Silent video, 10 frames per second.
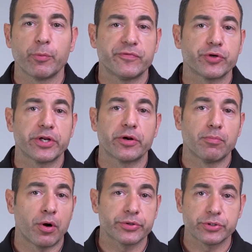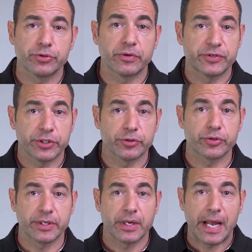We've treated a multitude of
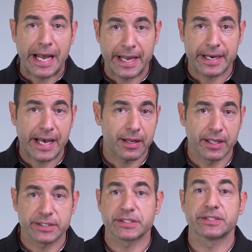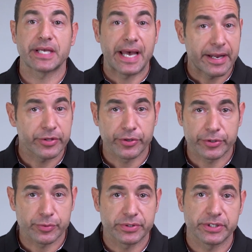children and adolescents and
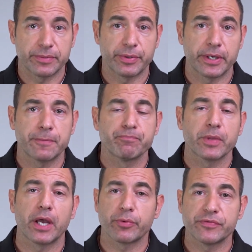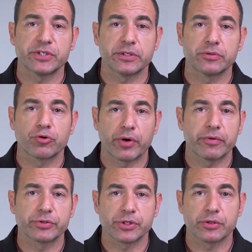adults with CP, and we've seen great
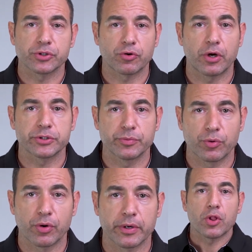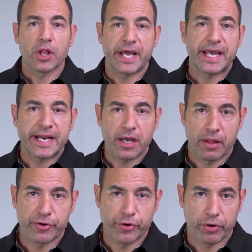results across the board. Like any
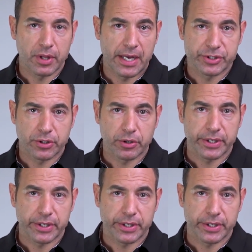other neurological